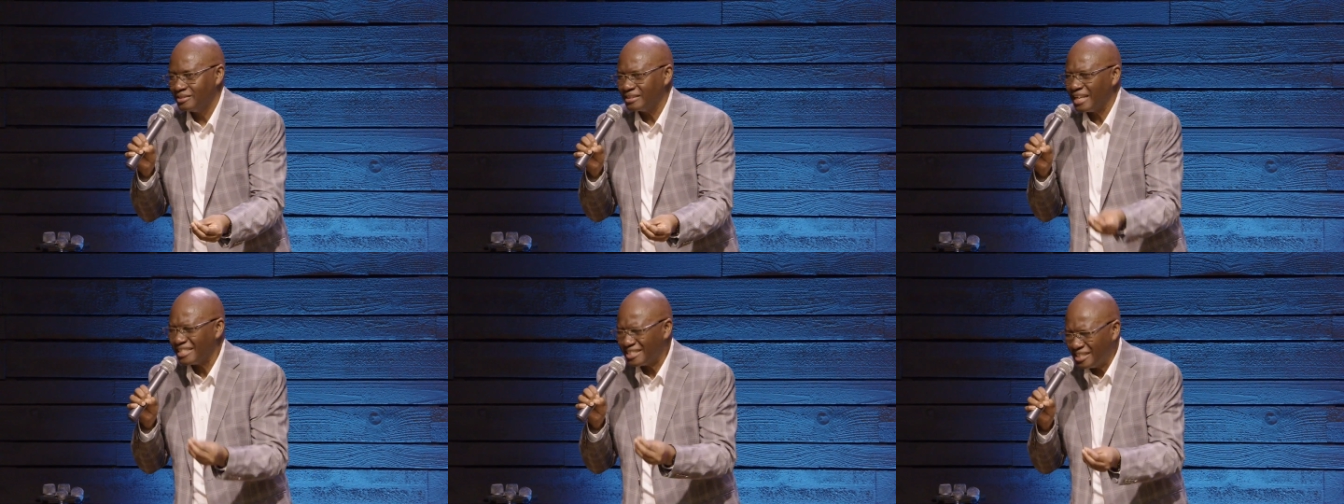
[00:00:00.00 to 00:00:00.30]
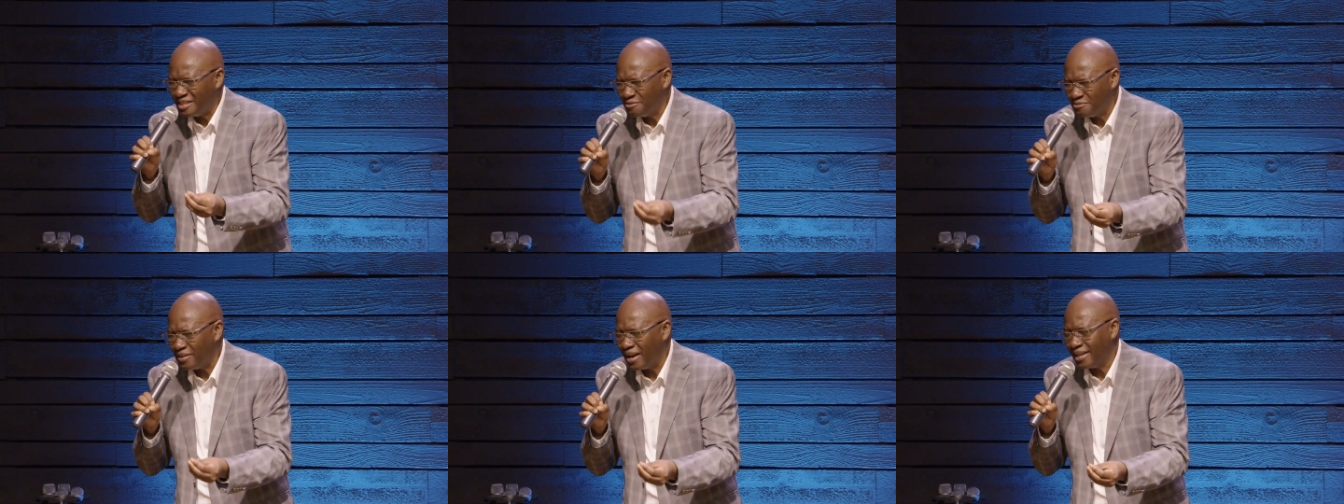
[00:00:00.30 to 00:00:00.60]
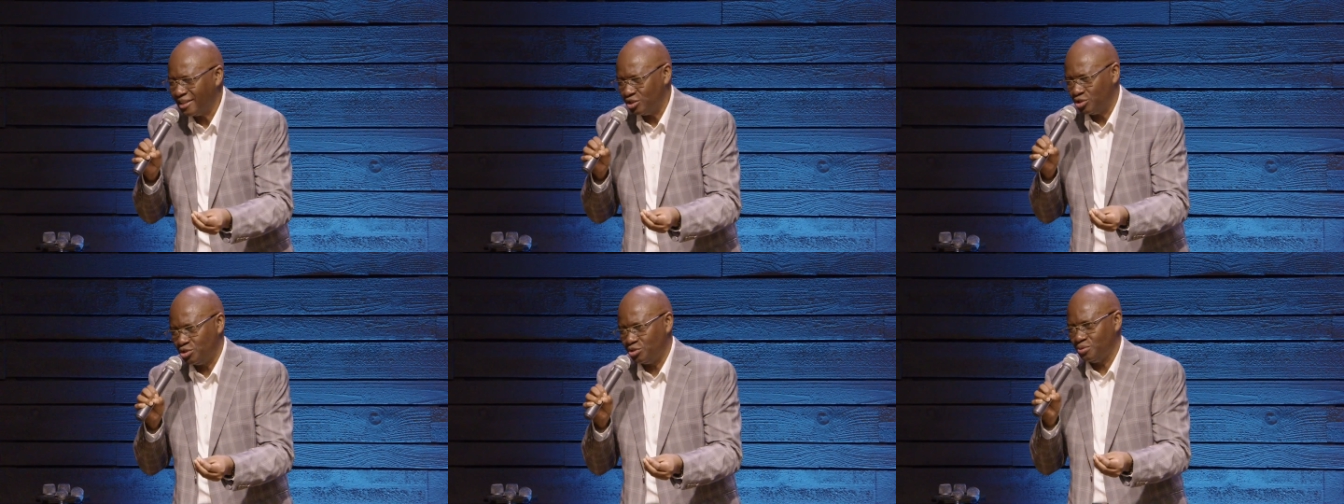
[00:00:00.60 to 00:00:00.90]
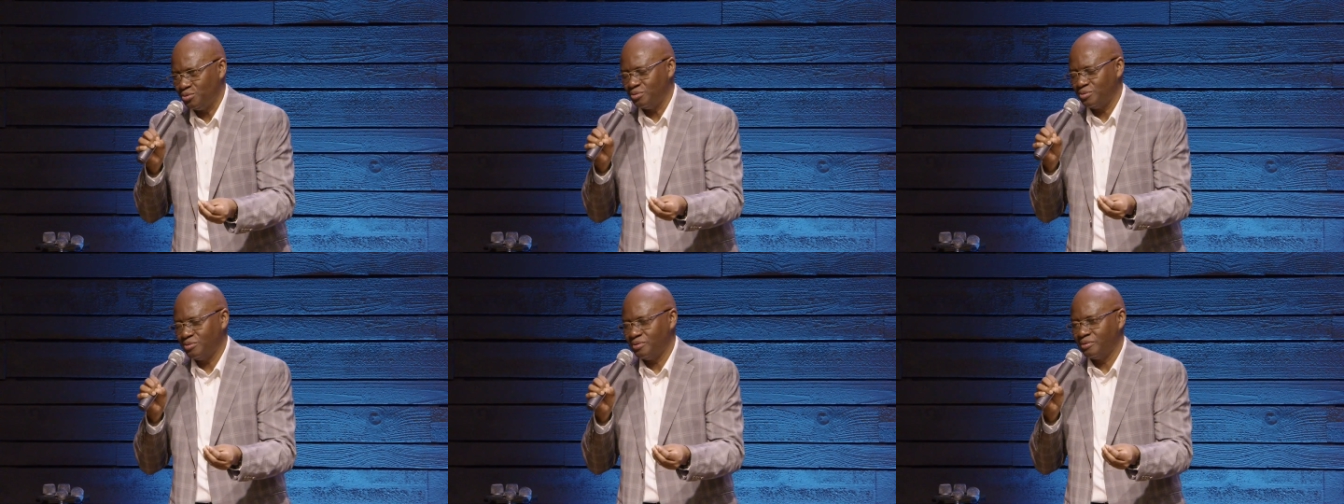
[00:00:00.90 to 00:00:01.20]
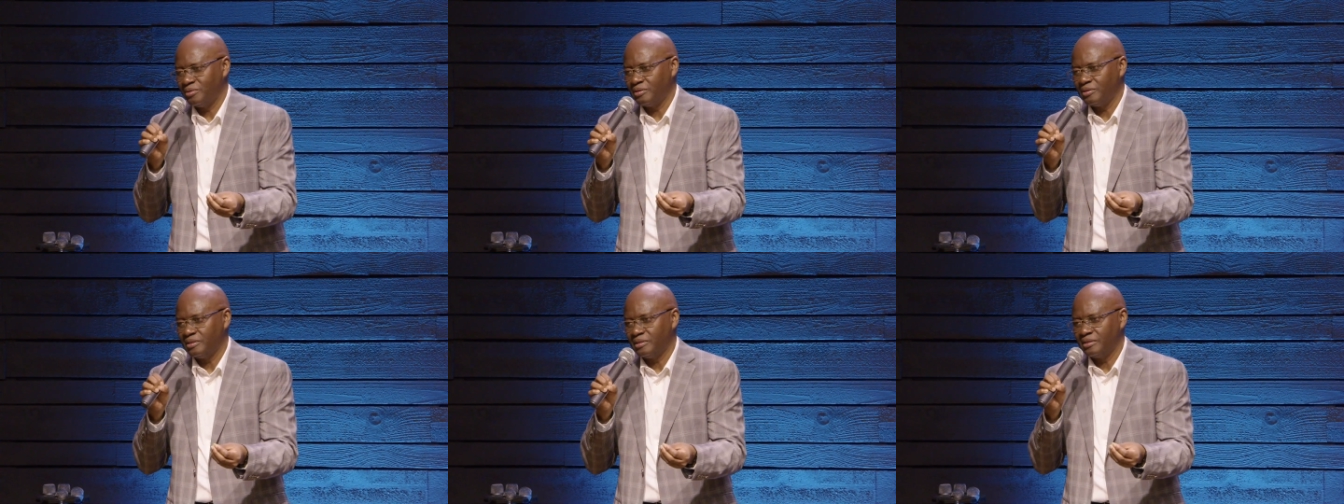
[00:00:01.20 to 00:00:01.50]
Does he find you?
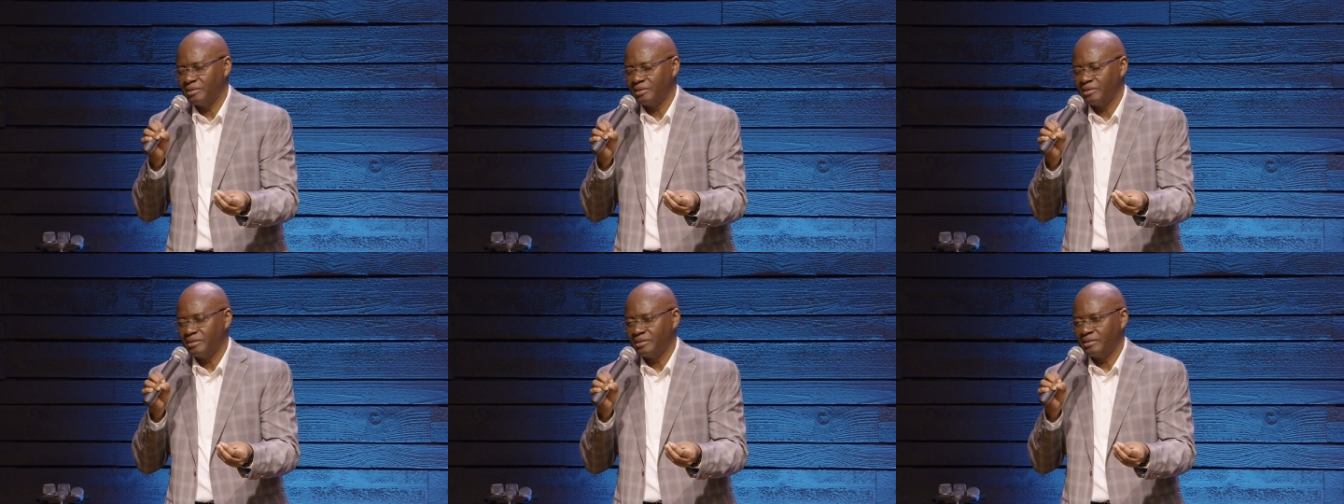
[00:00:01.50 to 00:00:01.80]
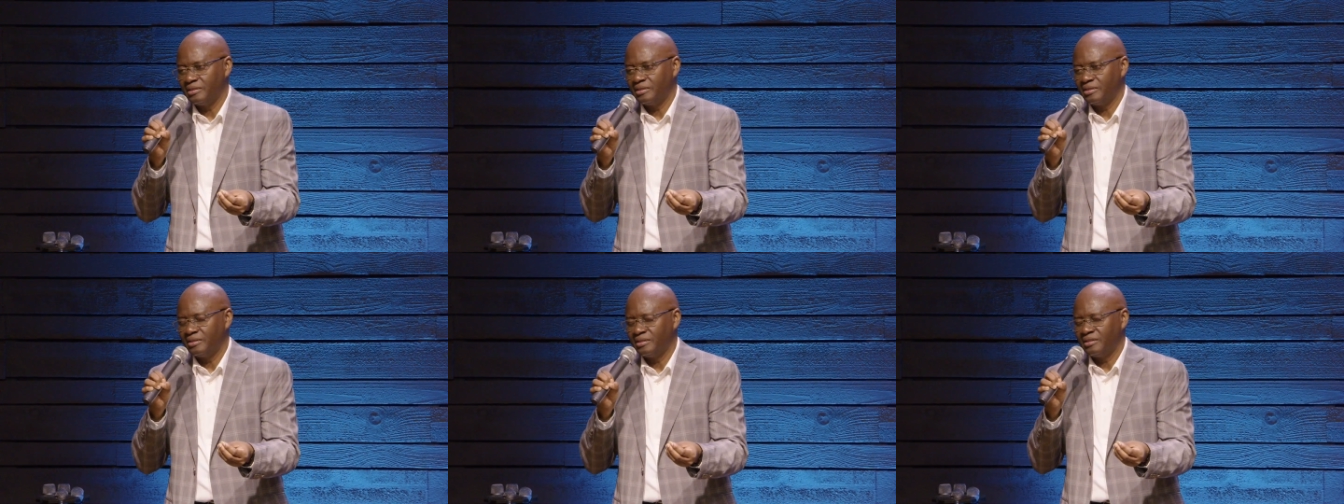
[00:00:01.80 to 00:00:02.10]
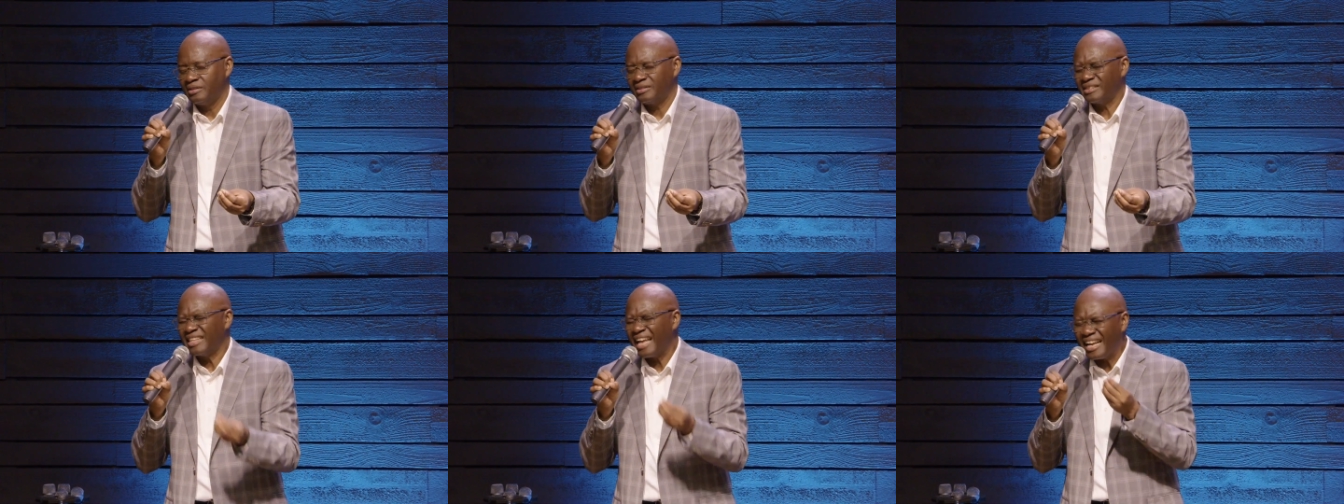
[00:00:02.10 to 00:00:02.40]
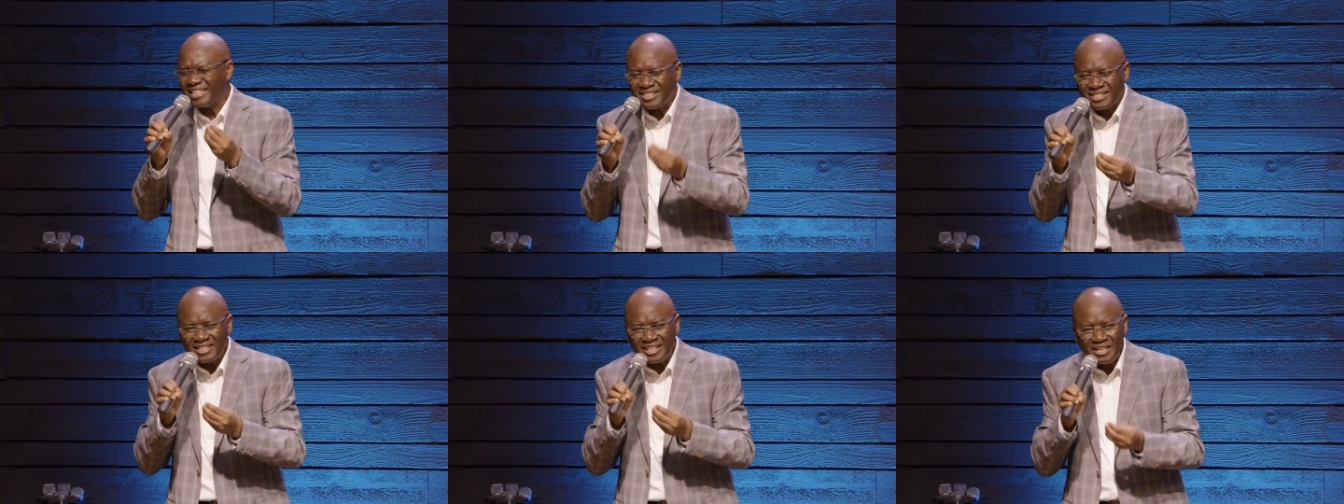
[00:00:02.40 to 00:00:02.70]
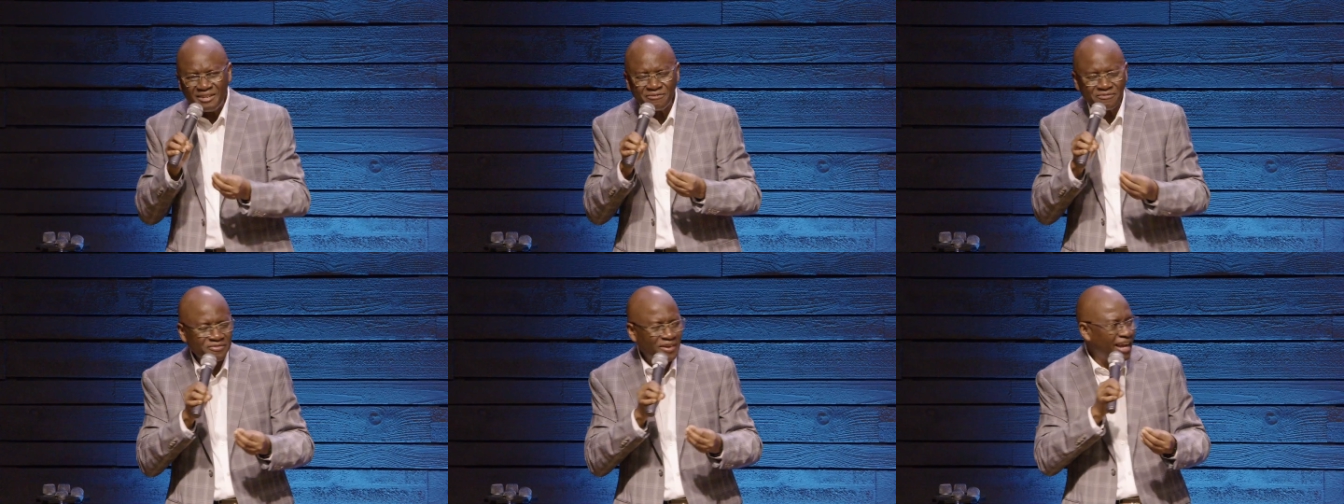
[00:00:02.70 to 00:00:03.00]
Does
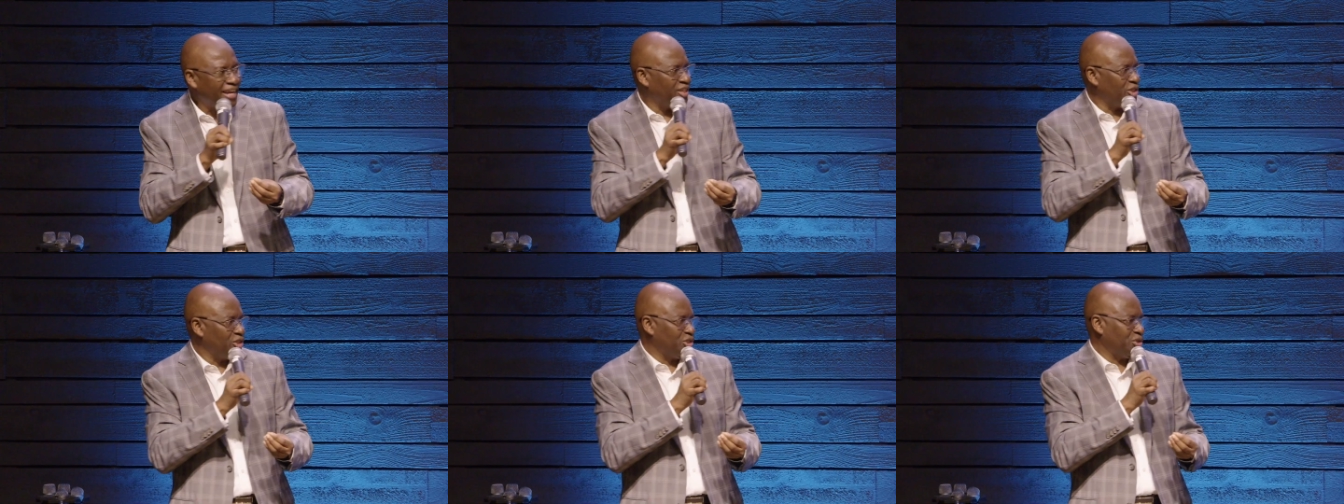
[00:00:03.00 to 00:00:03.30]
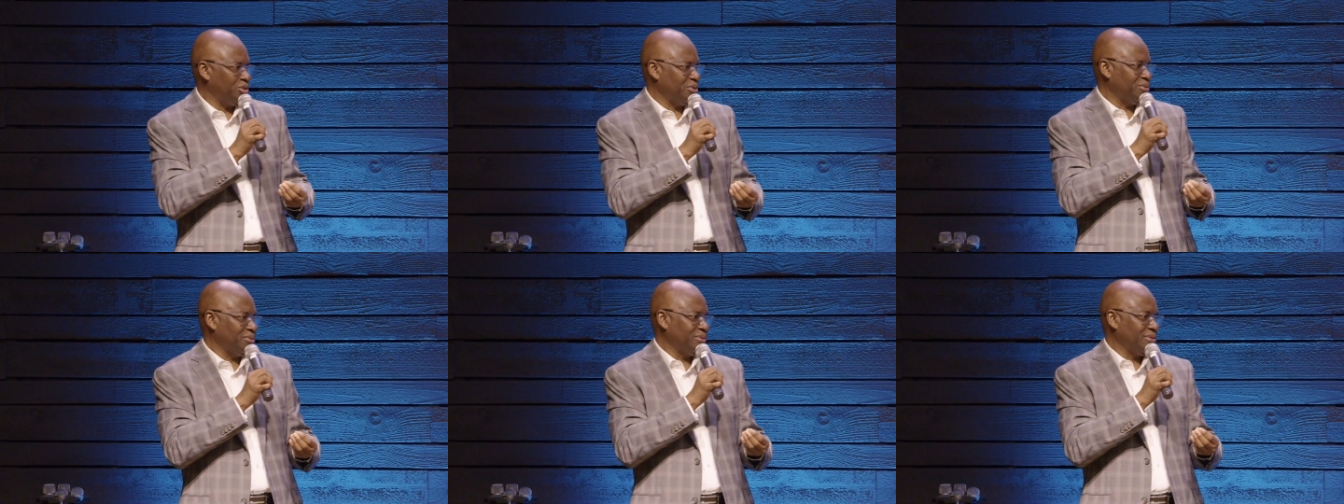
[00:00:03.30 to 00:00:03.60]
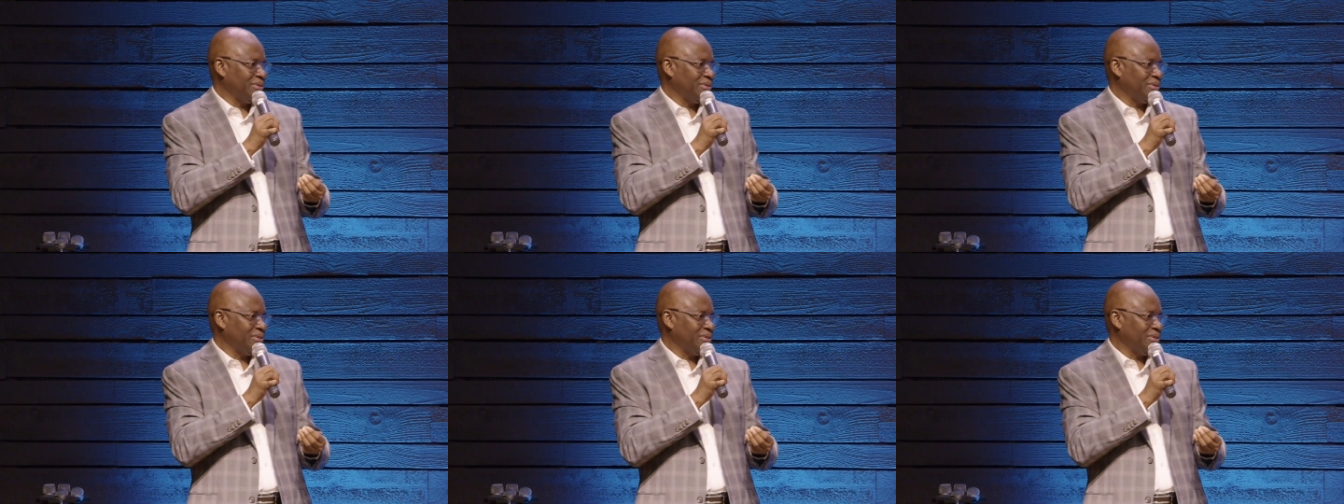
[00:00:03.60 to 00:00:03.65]
he find you?